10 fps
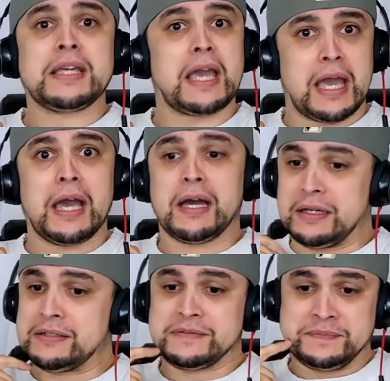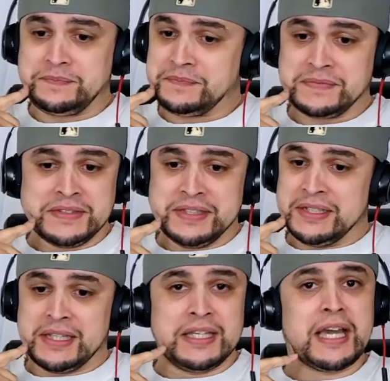Yeah.
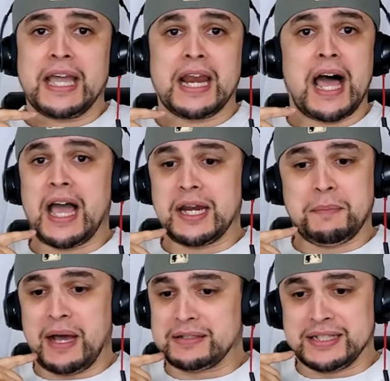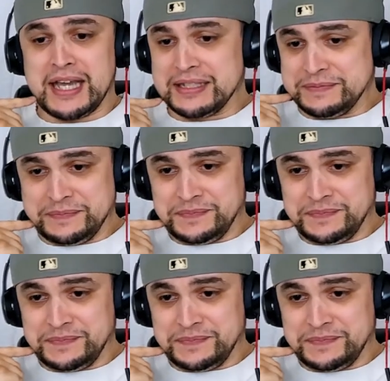He ain't lying about that.